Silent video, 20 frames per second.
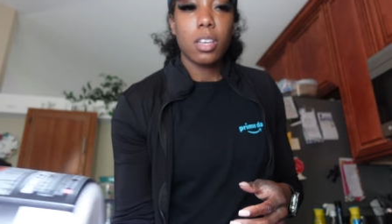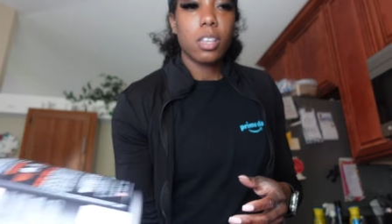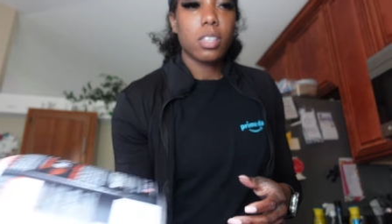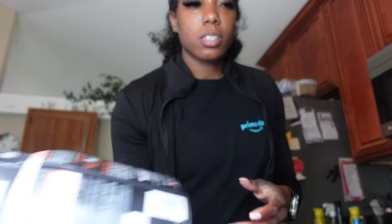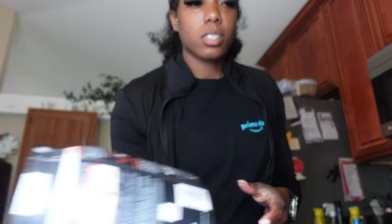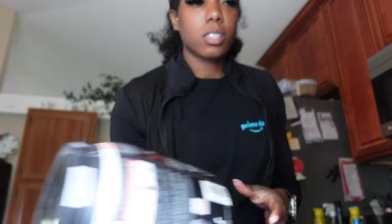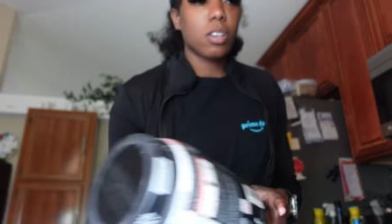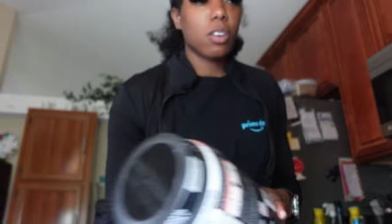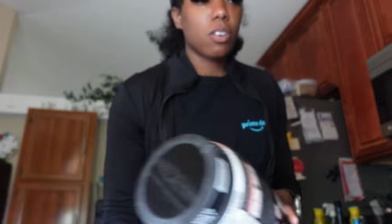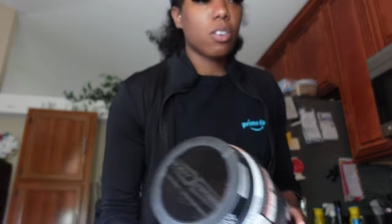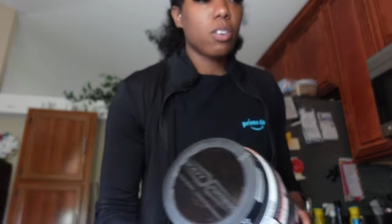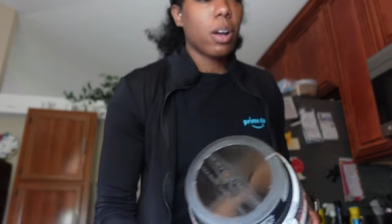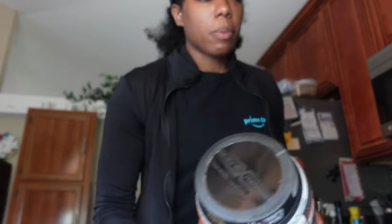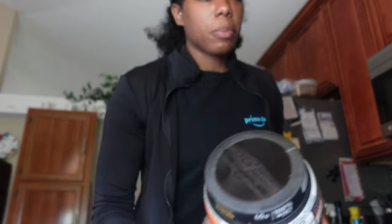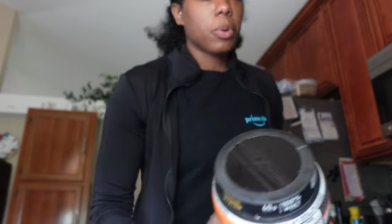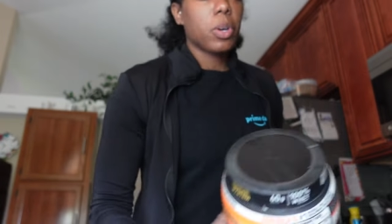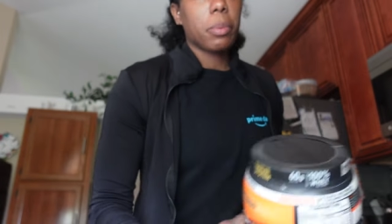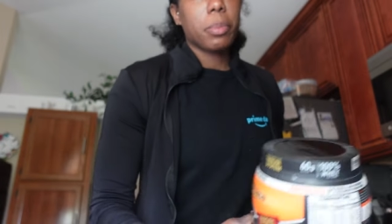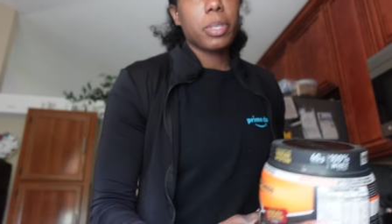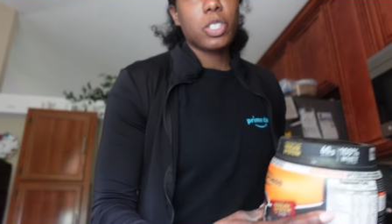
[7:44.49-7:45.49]
So I'm
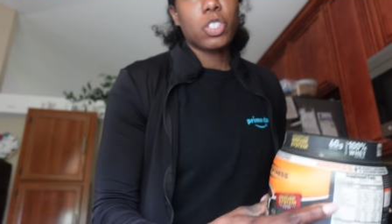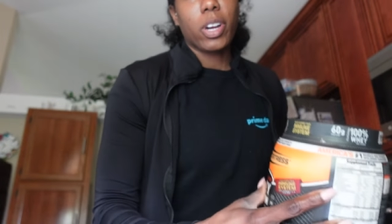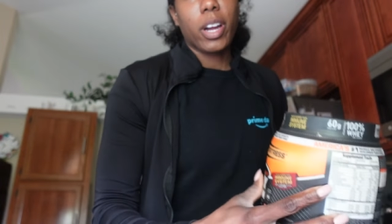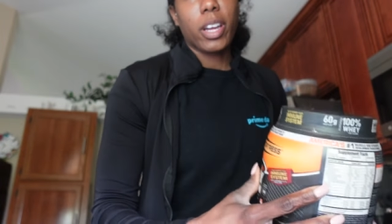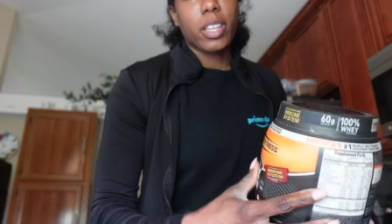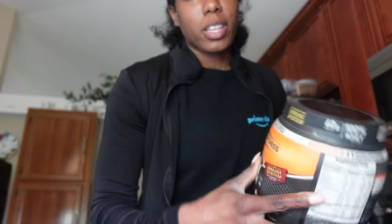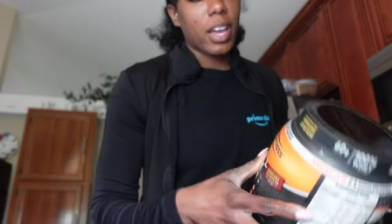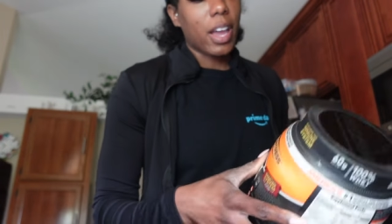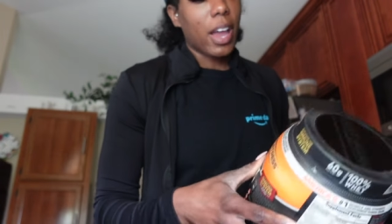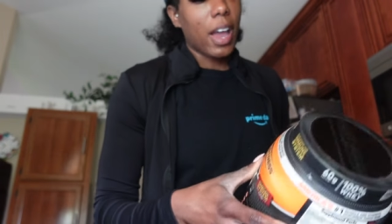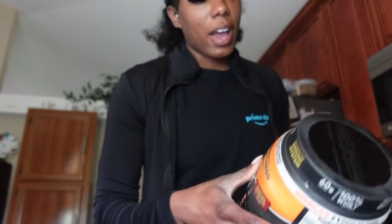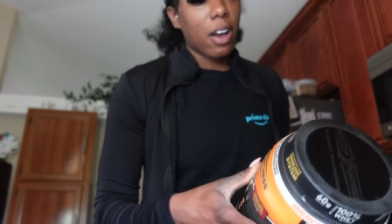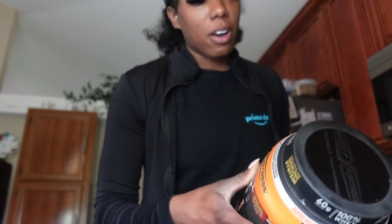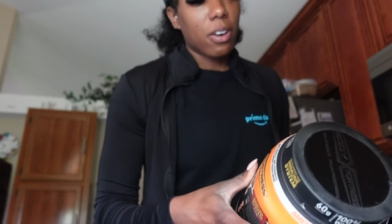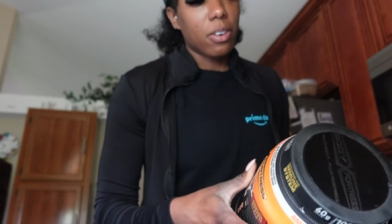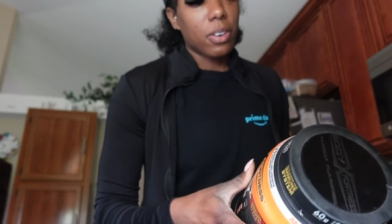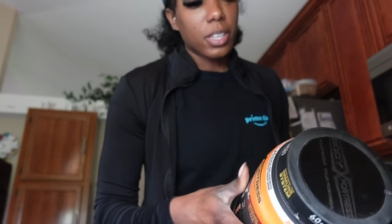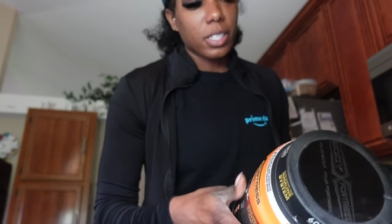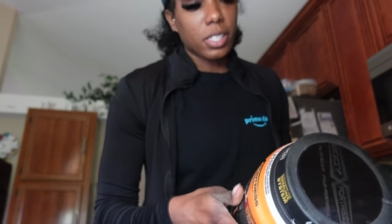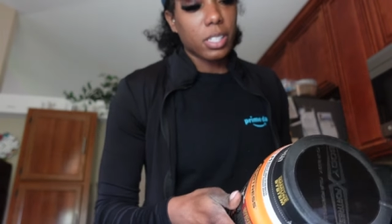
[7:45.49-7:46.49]
going to be trying that
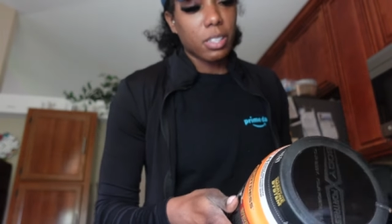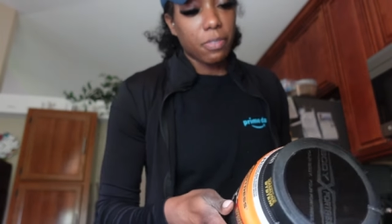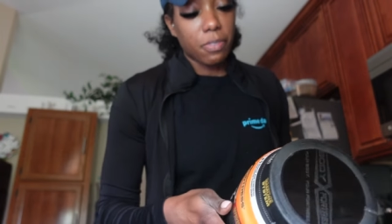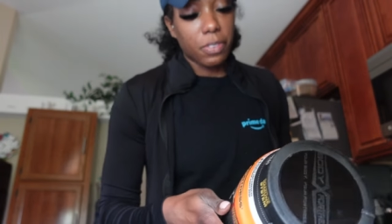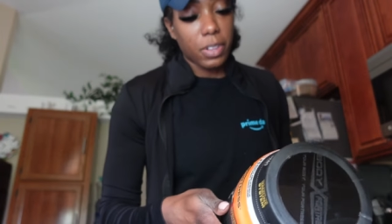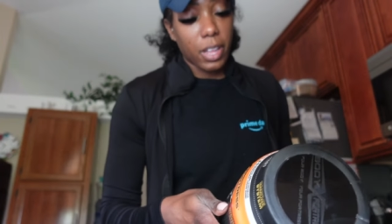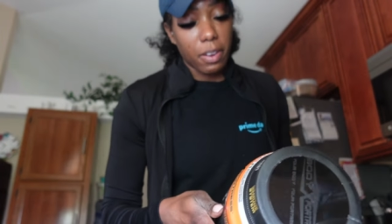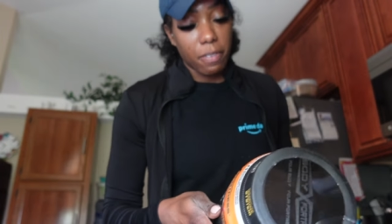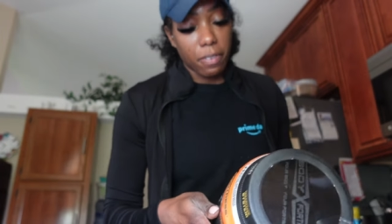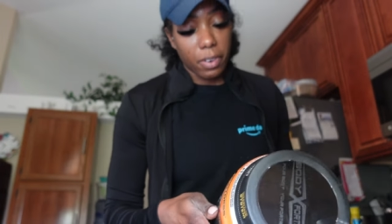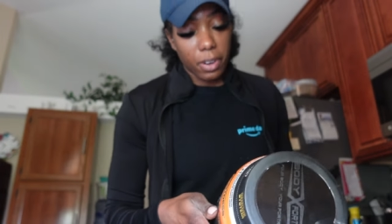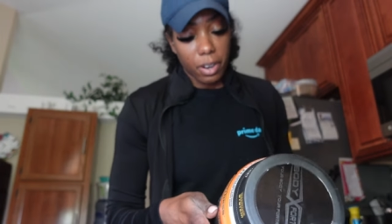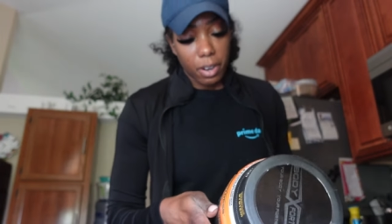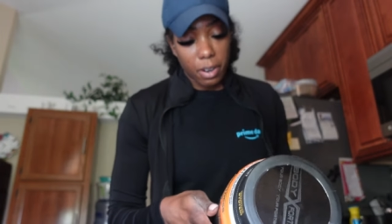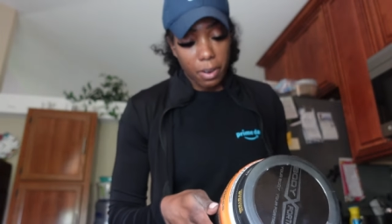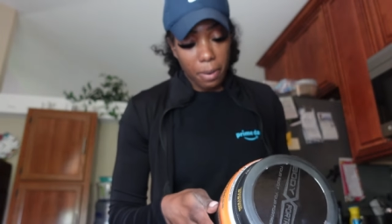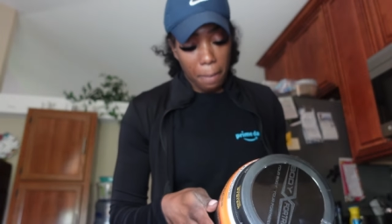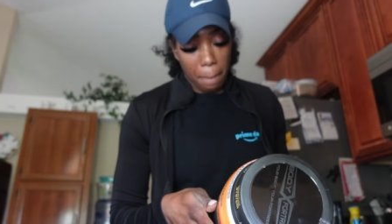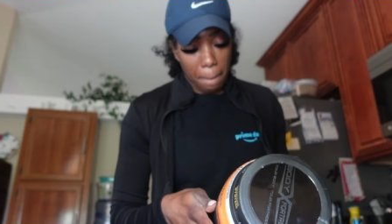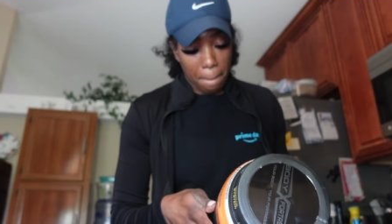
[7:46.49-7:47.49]
out. It's the
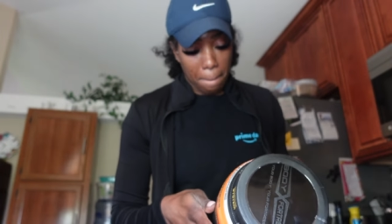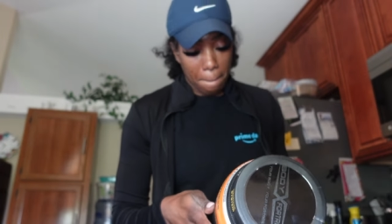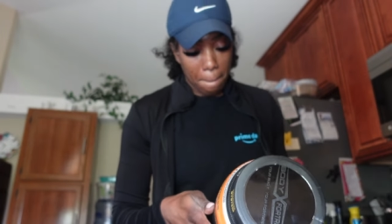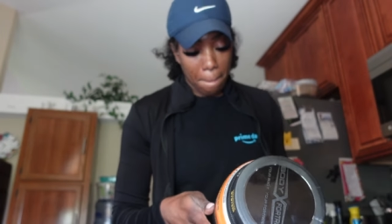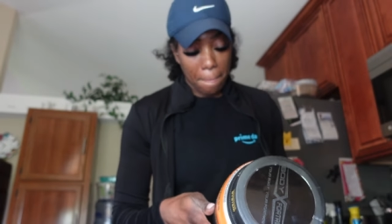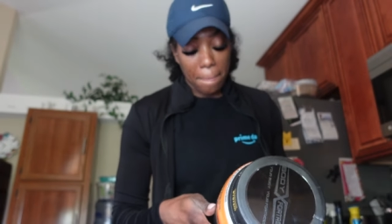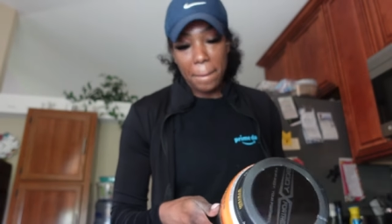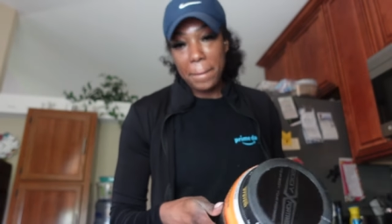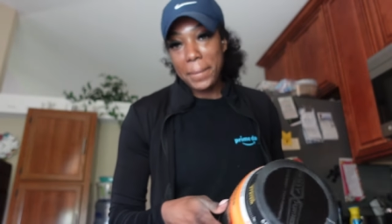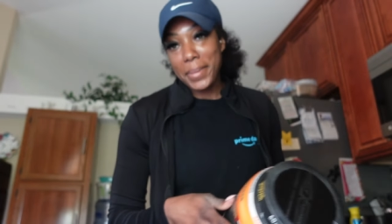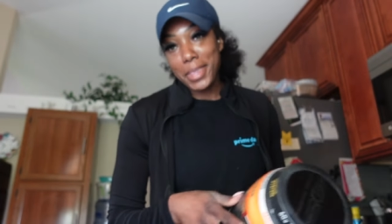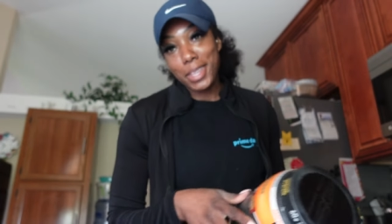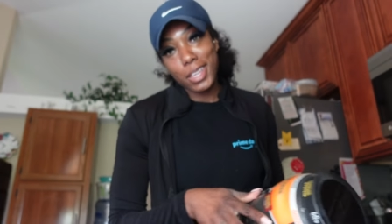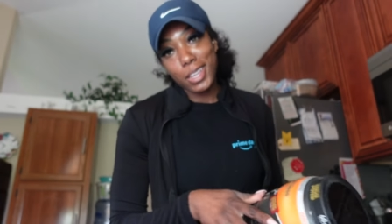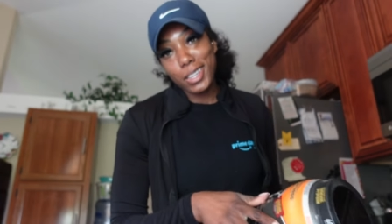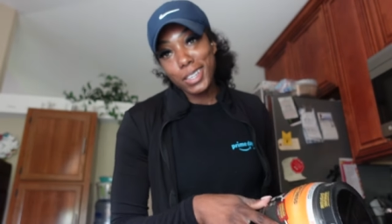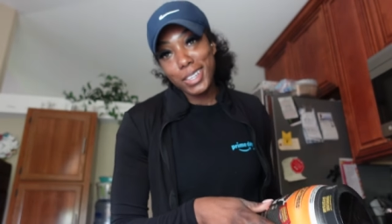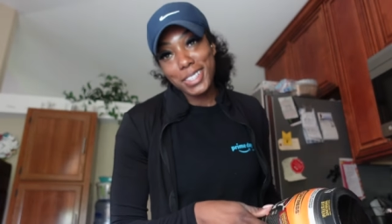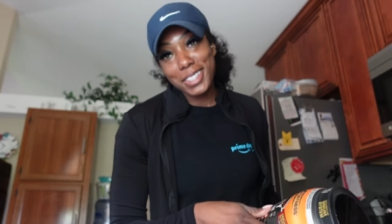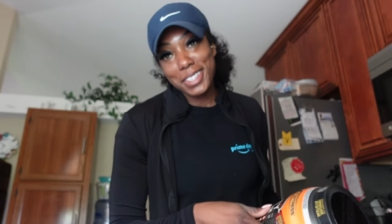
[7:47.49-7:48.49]
flavor
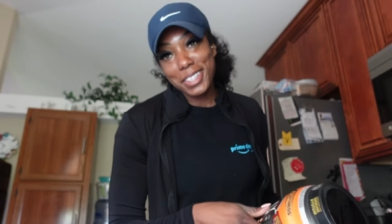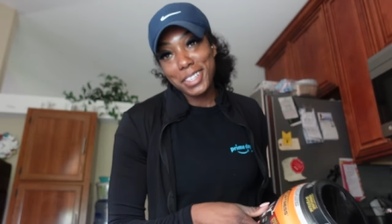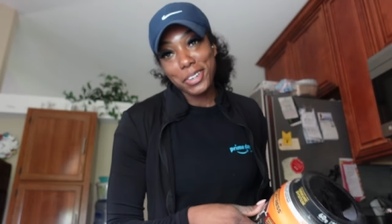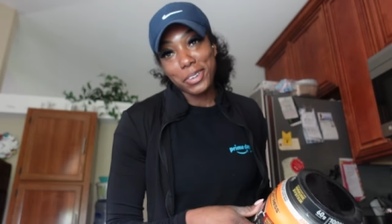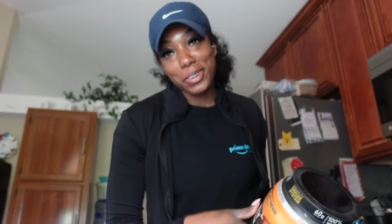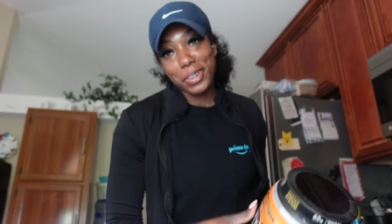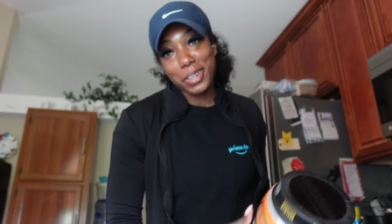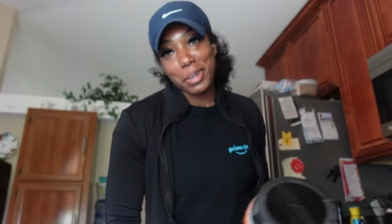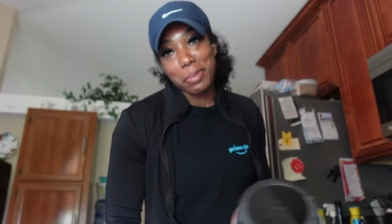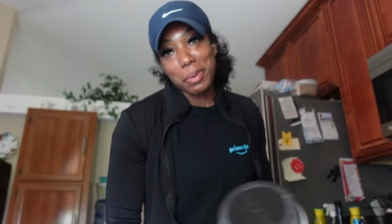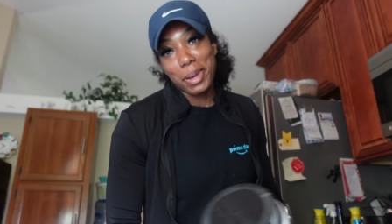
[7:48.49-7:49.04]
cookies and cream.